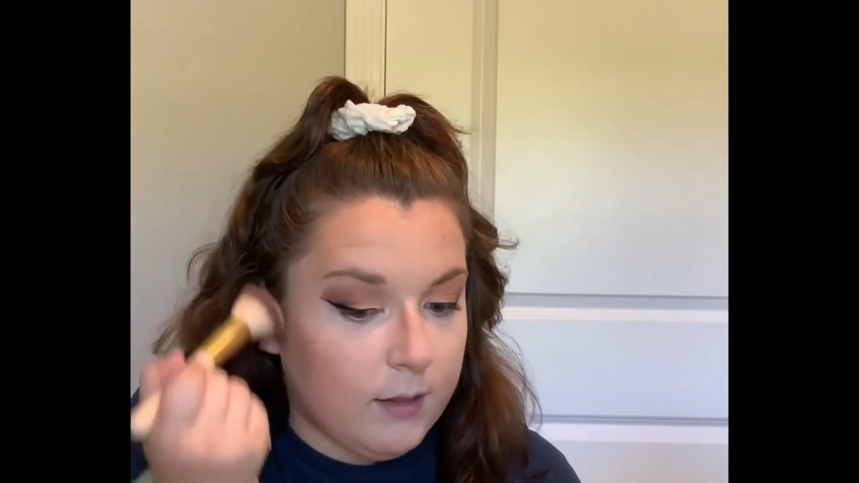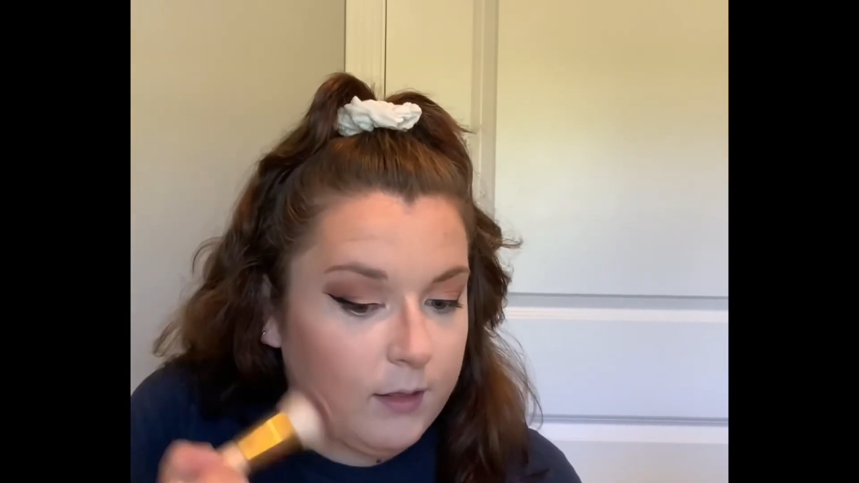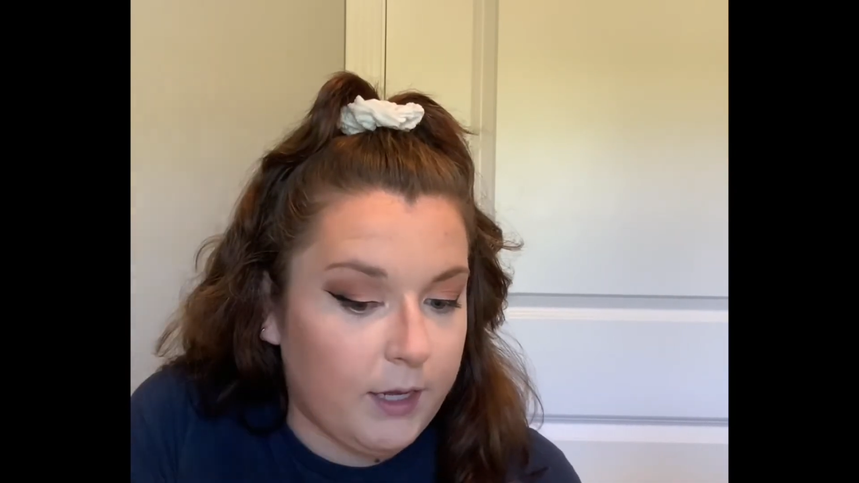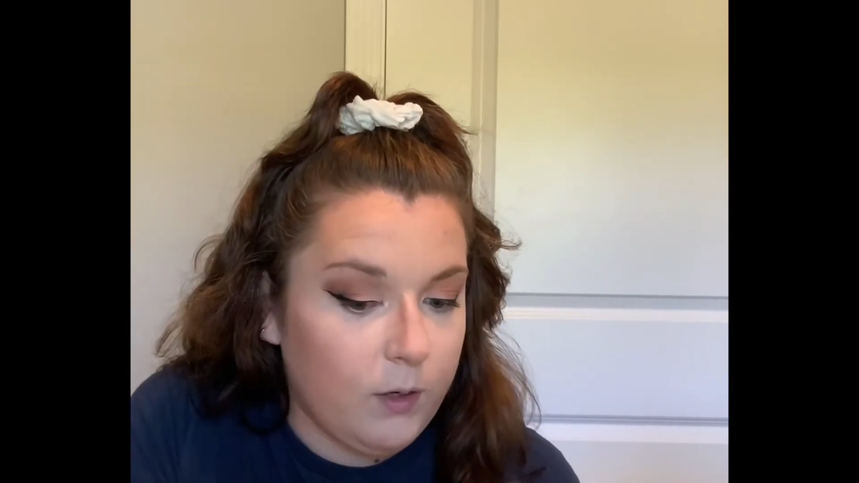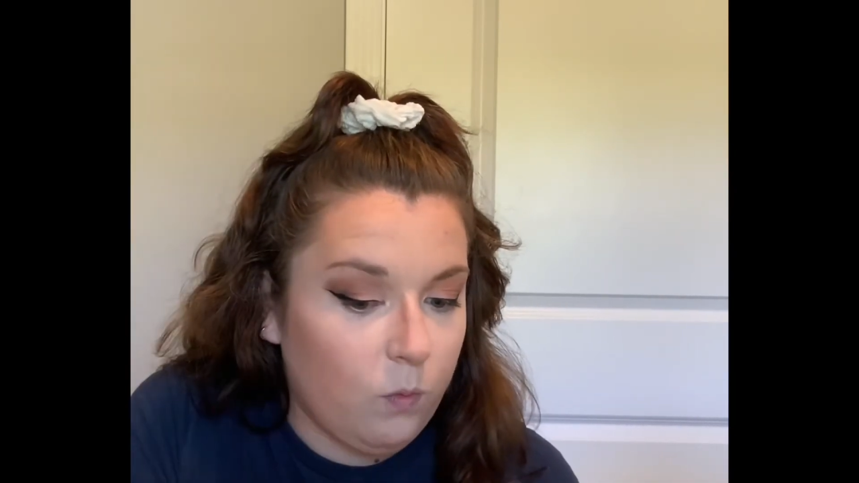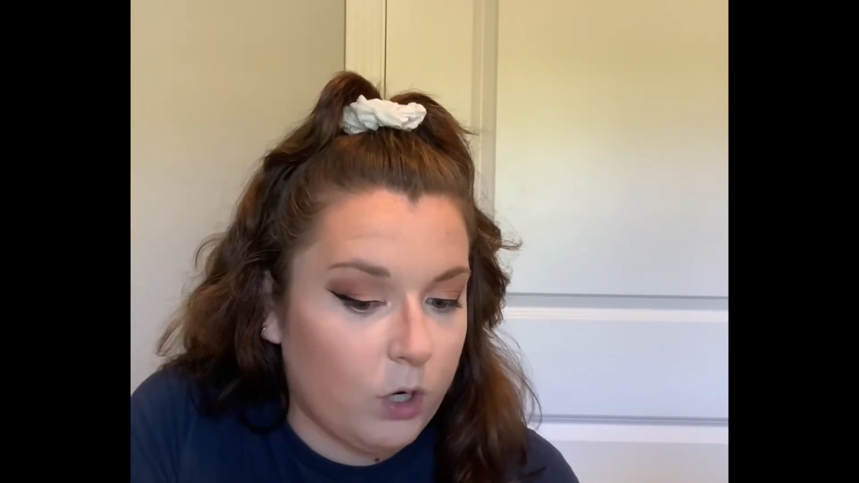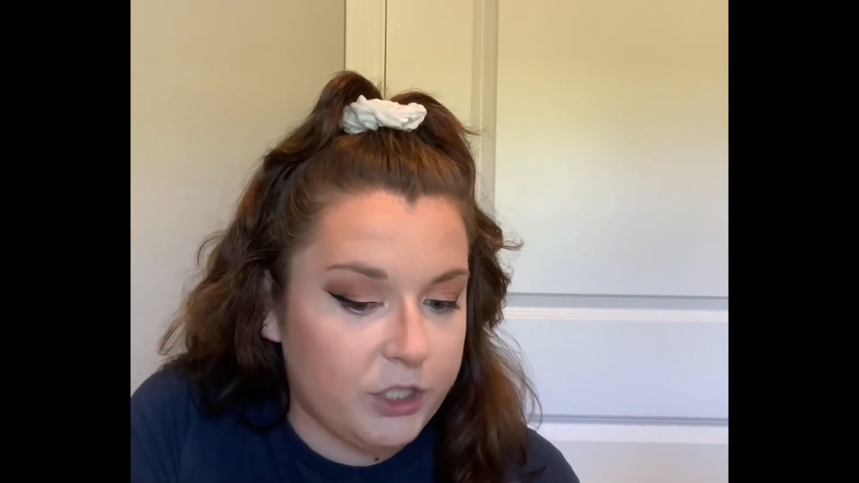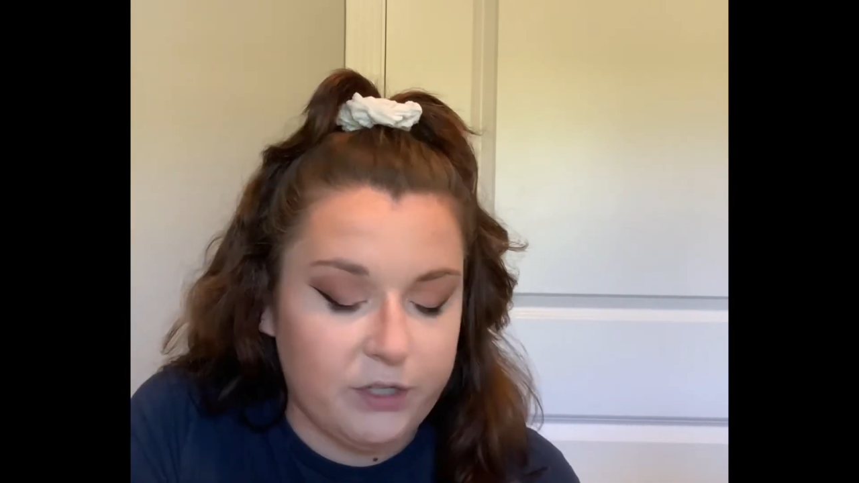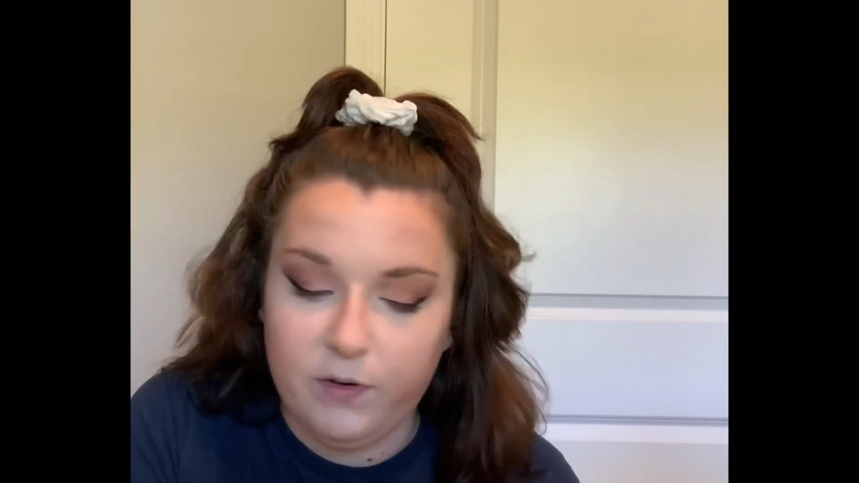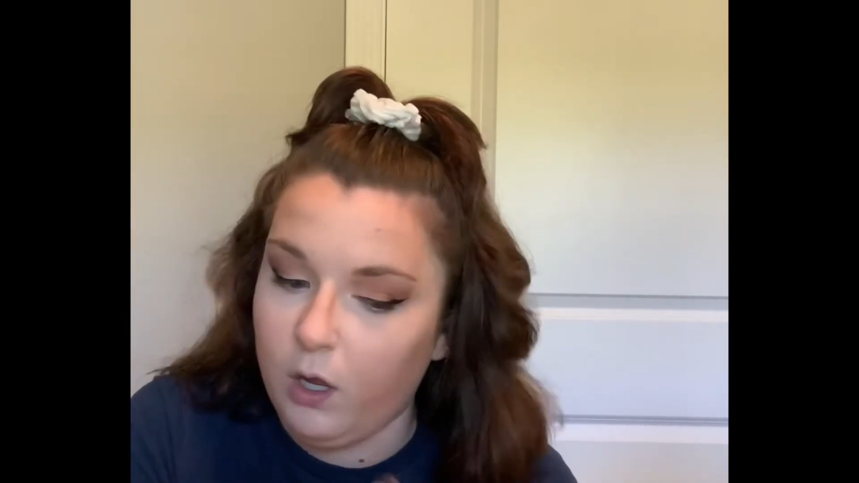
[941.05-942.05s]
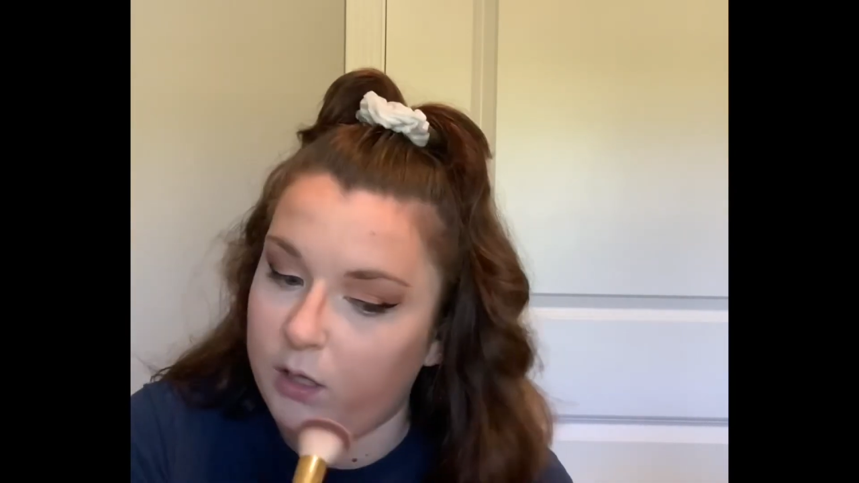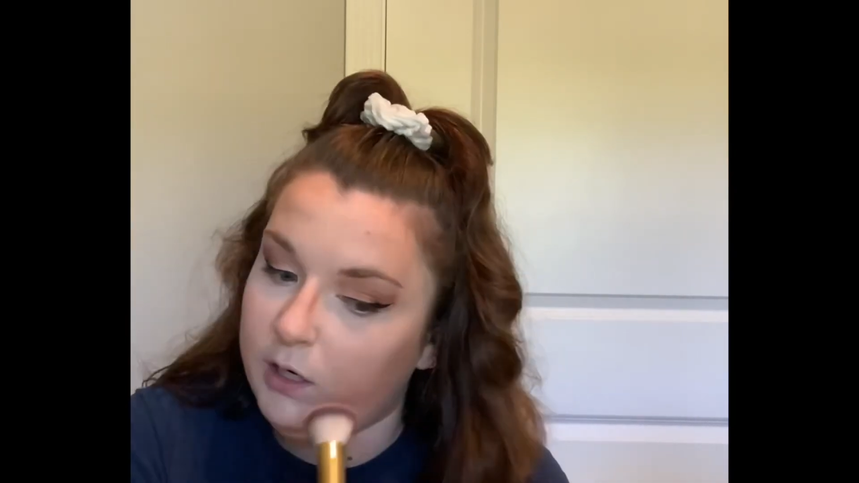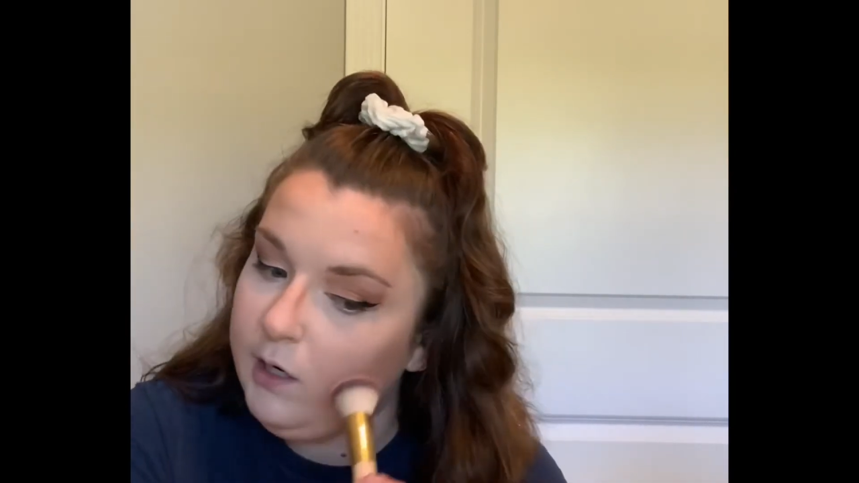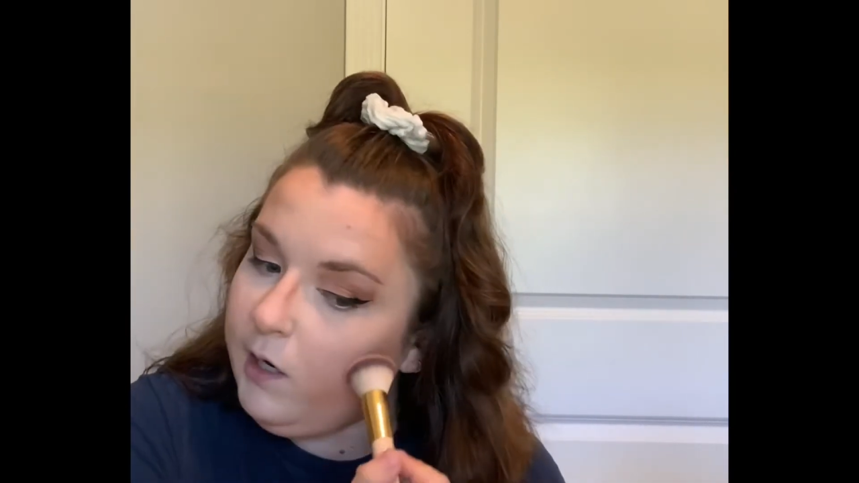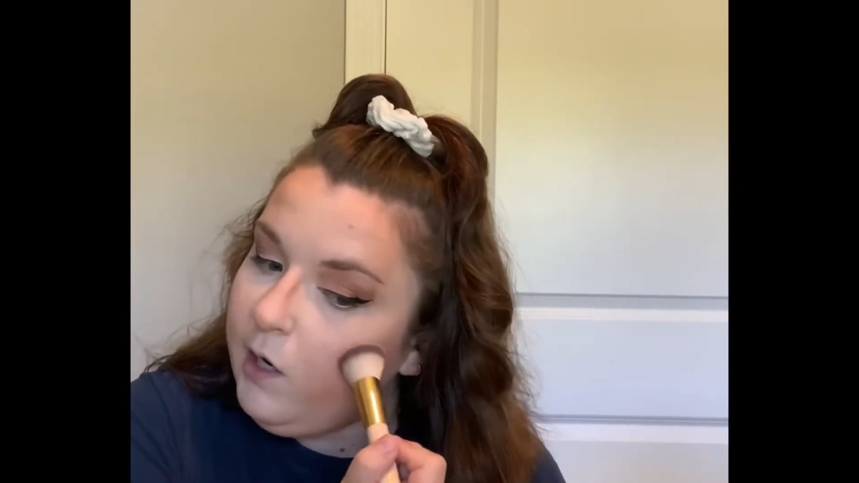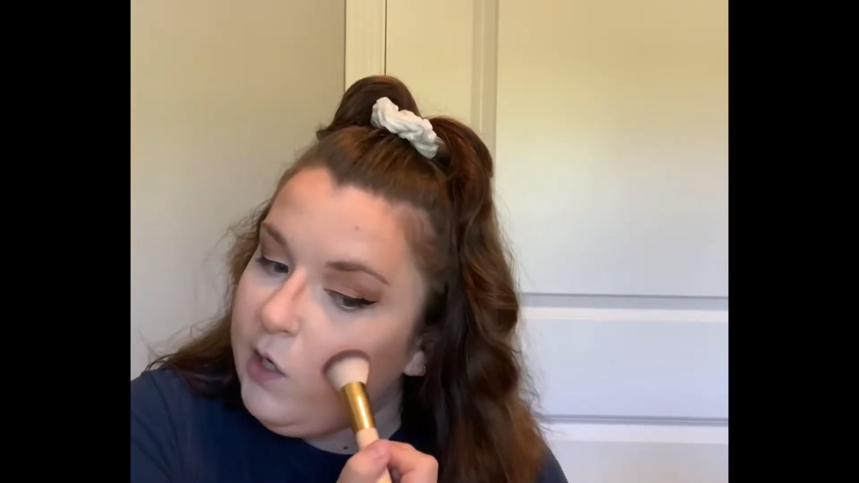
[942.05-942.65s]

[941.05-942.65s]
light wash of color